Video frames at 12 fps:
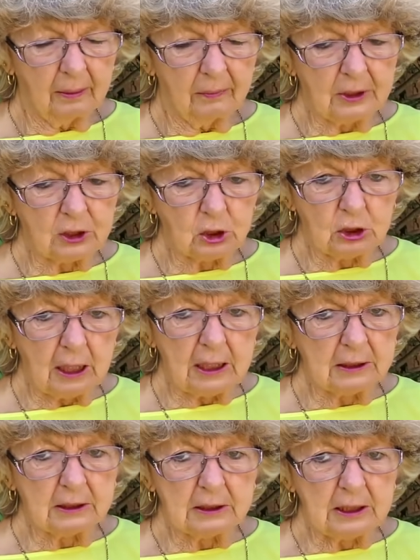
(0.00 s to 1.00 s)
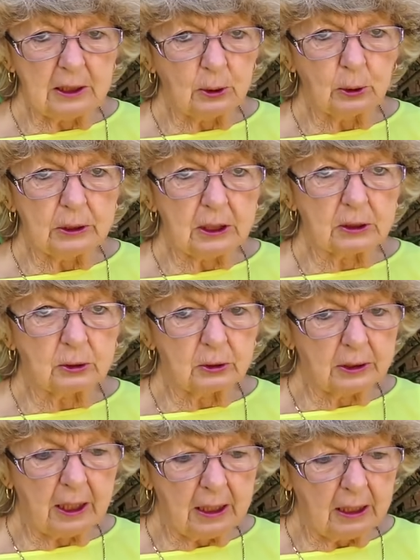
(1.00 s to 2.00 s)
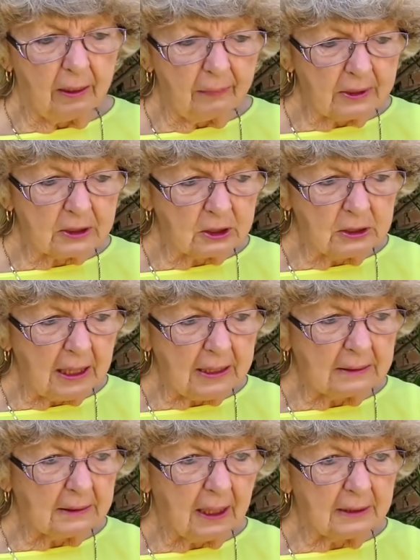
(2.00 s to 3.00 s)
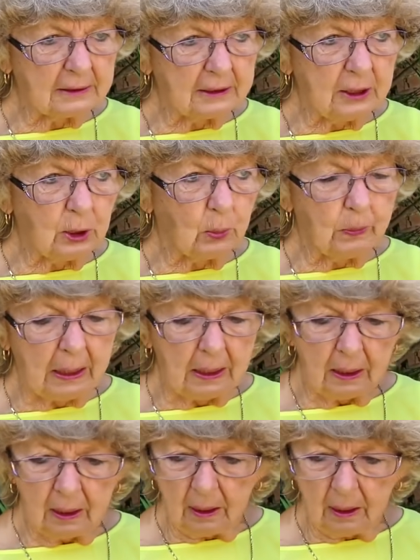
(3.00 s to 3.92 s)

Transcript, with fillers: this snake deal yesterday, this snake like to kill me.